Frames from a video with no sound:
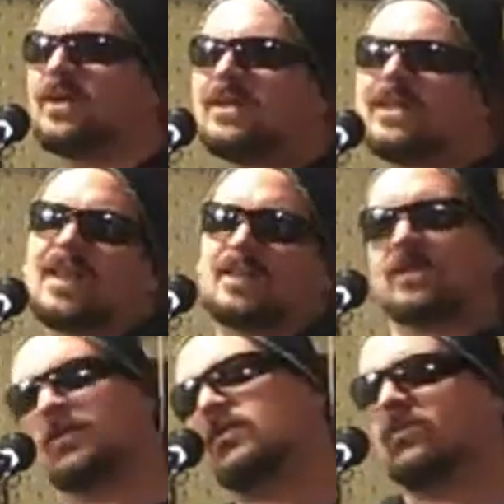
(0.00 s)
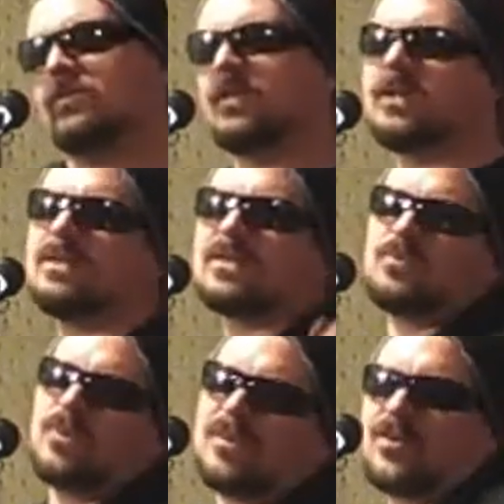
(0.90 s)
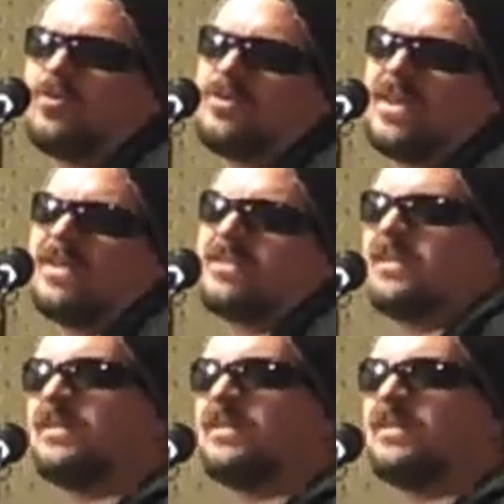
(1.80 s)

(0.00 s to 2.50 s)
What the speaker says: went to like the cool, like this is what the cool kids